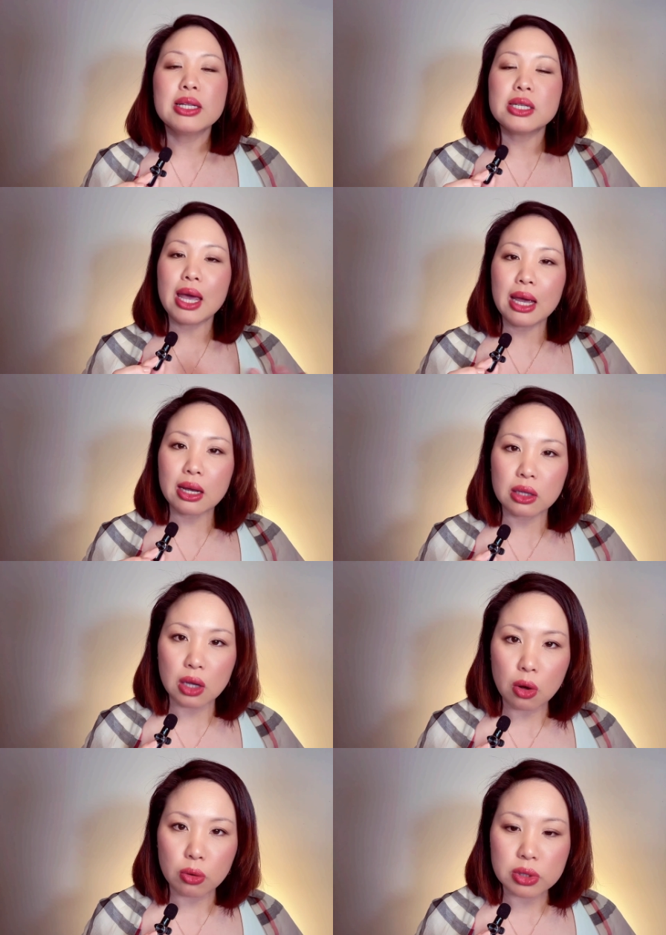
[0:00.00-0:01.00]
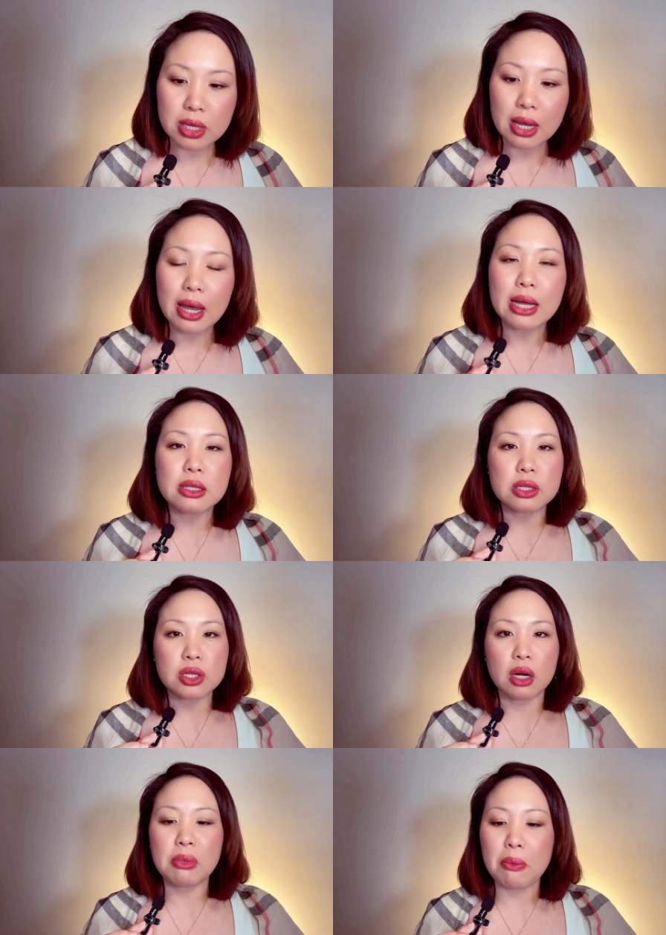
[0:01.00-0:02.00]
take notes, and
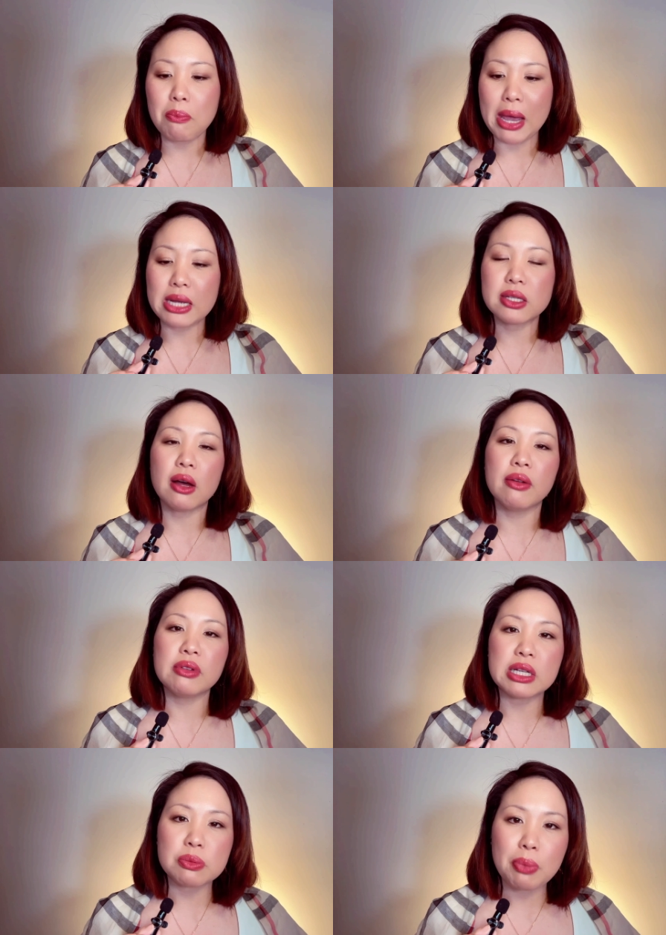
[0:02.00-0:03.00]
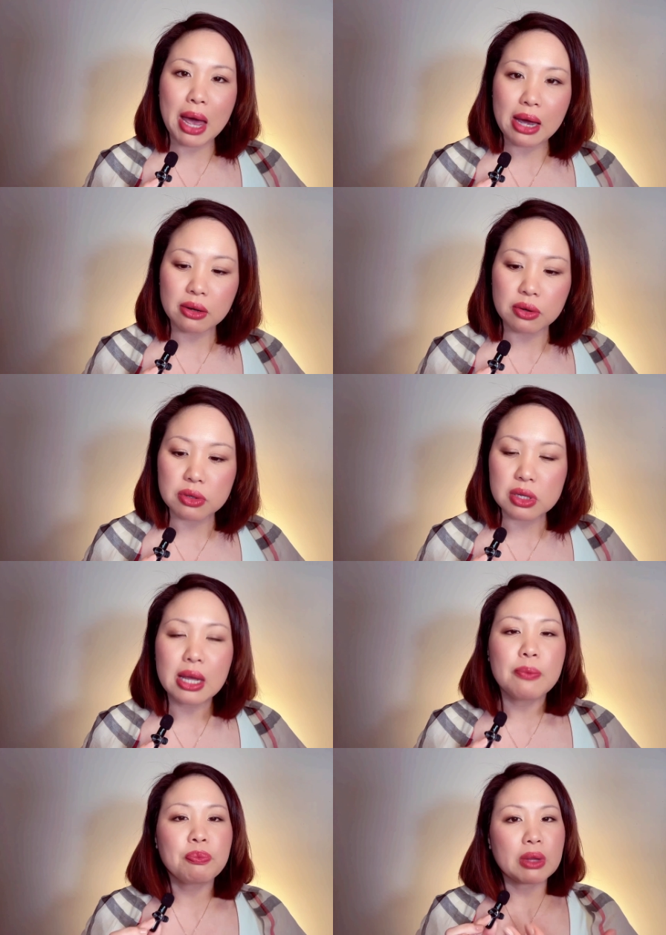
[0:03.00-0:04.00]
determine based on these patterns,
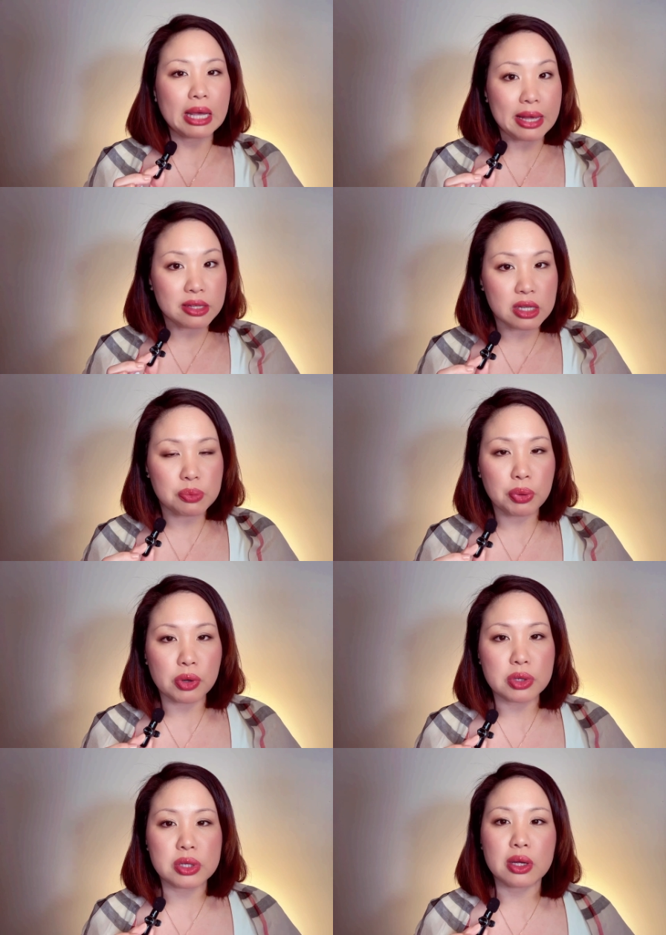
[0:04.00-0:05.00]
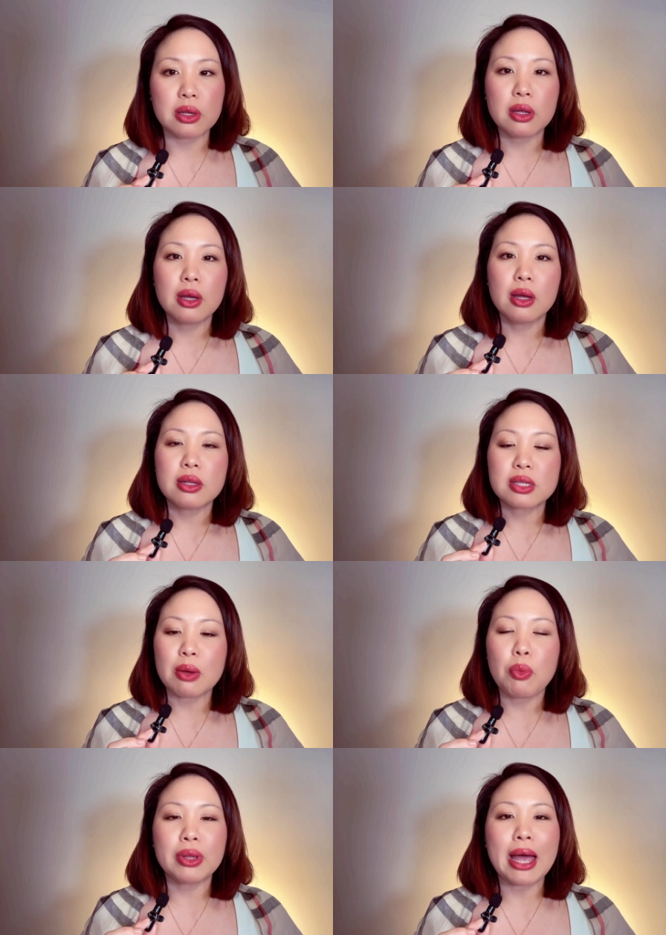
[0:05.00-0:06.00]
is this person
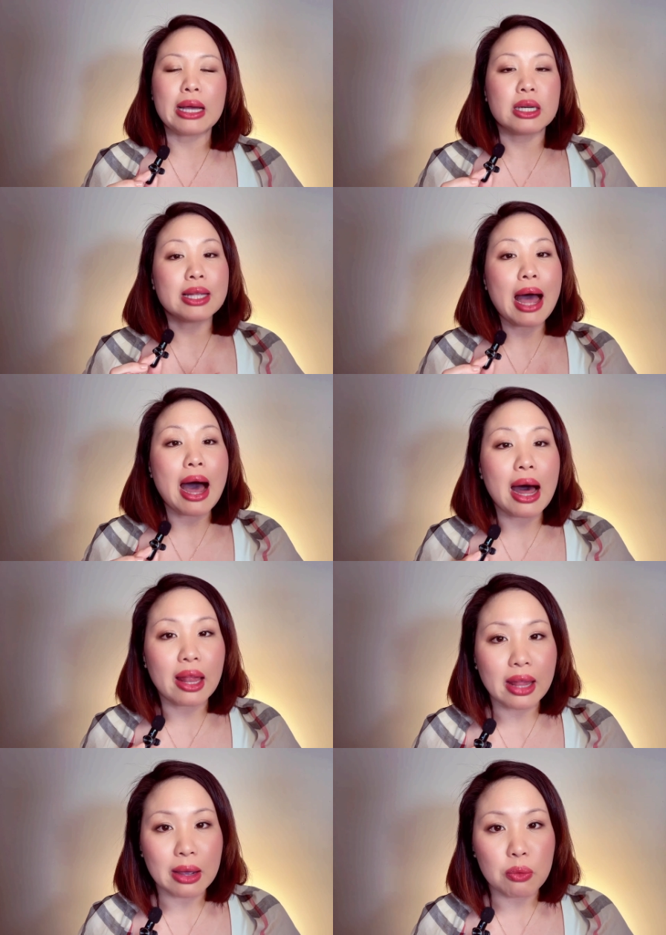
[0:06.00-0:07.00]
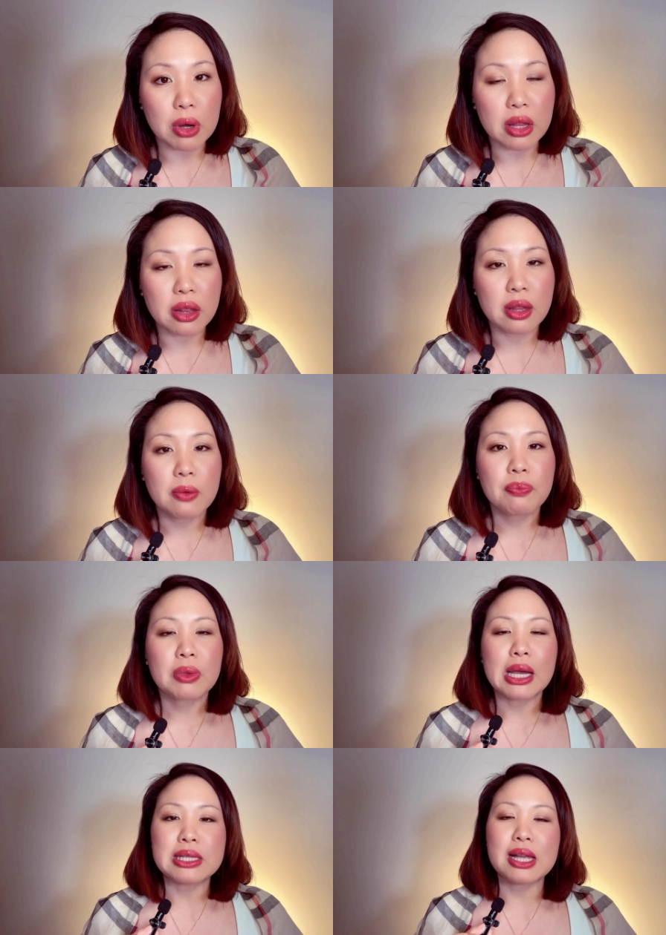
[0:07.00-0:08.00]
someone I could ally with?
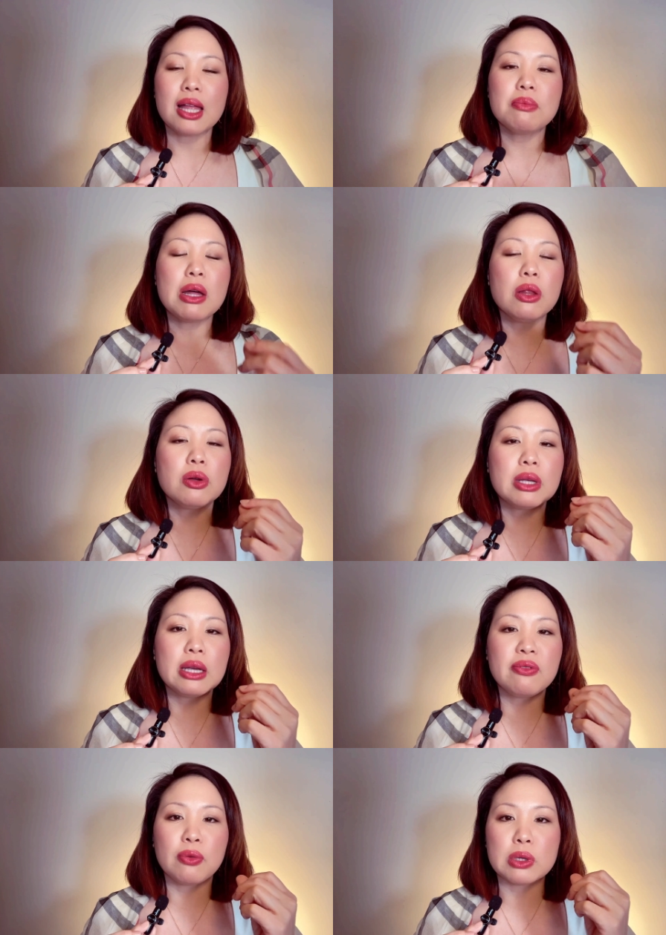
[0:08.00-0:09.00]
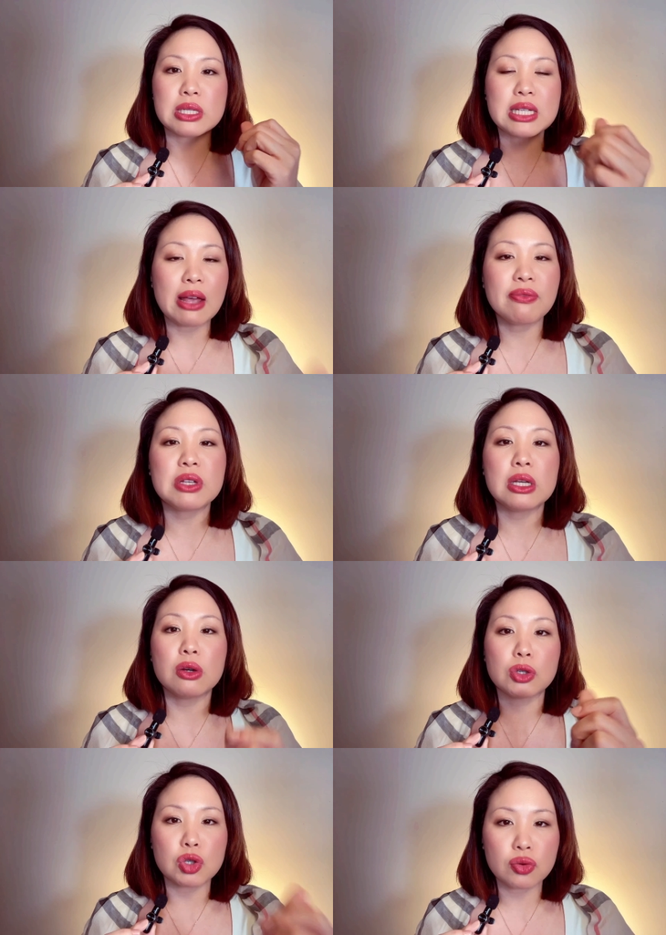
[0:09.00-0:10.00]
It's not about looking for safety
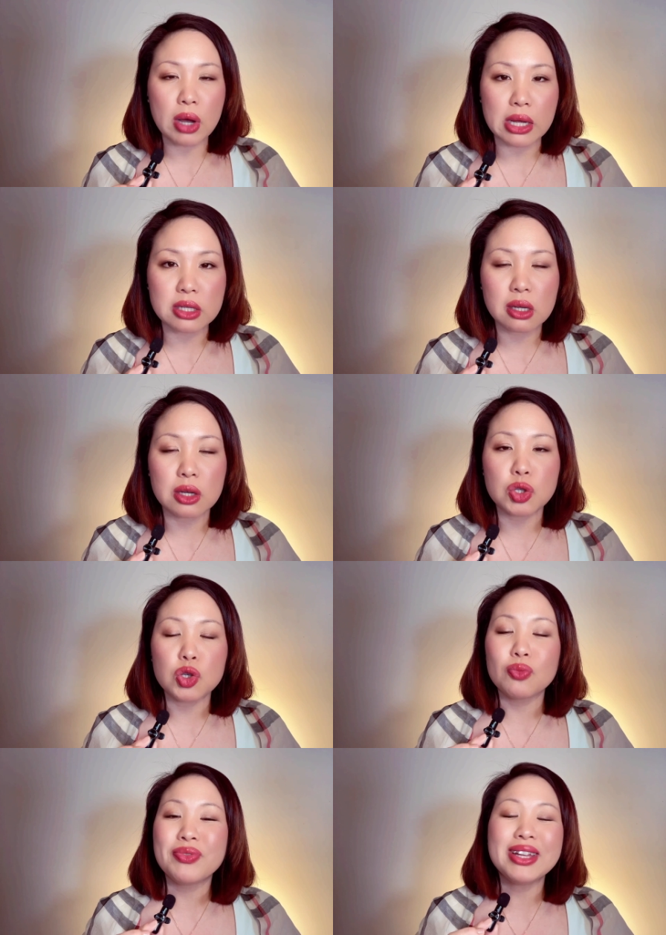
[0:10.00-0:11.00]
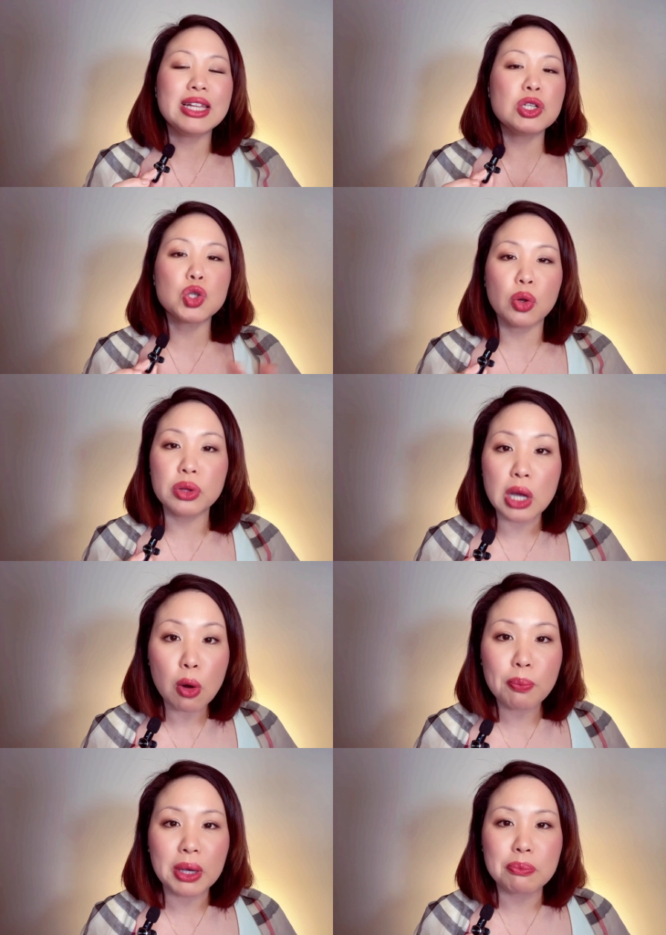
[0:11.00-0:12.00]
or trust, because you really don't
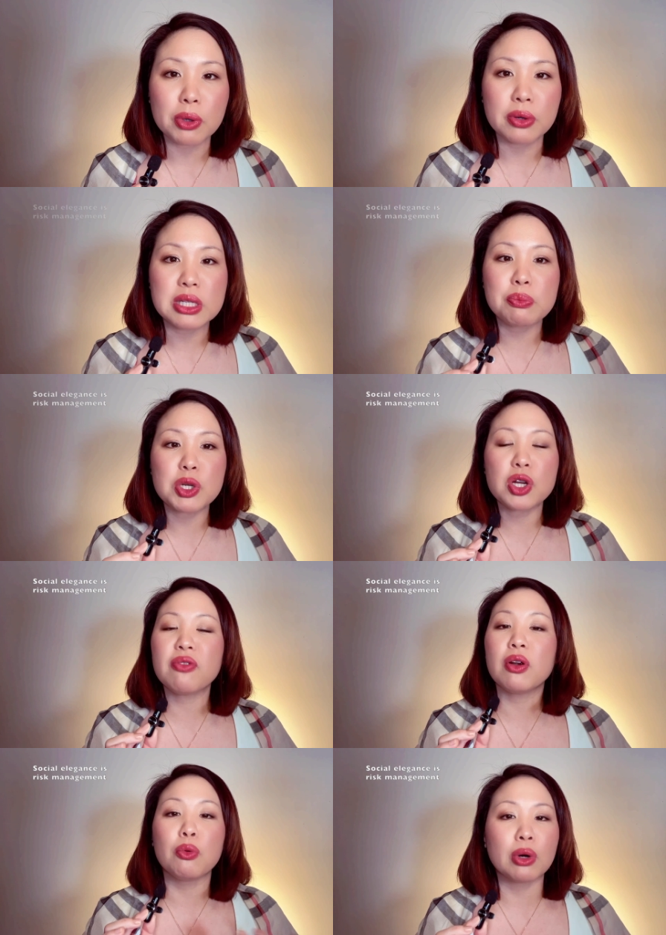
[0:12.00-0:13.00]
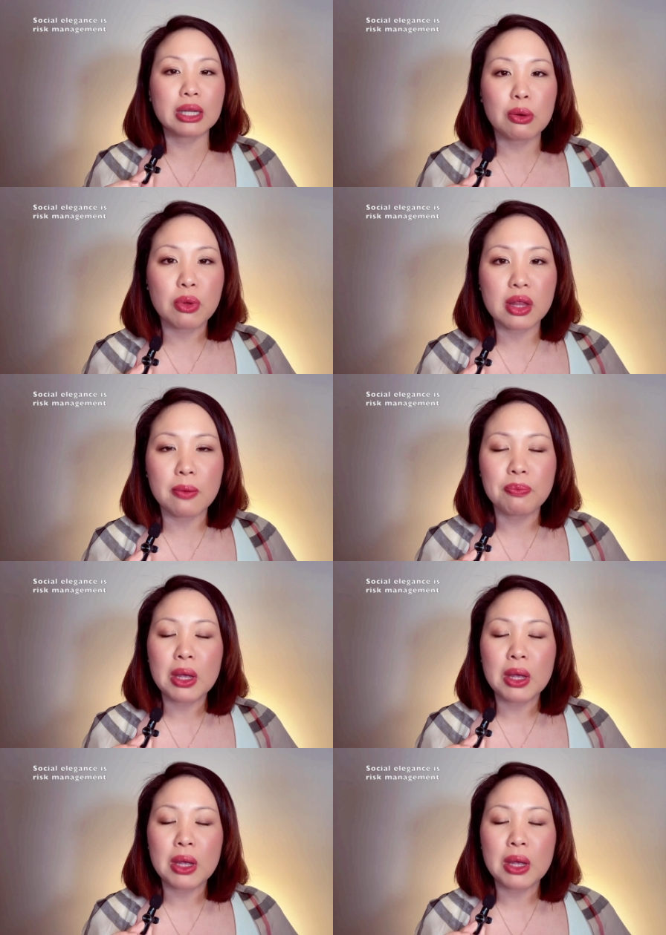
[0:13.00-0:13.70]
know people, especially if you're working with them.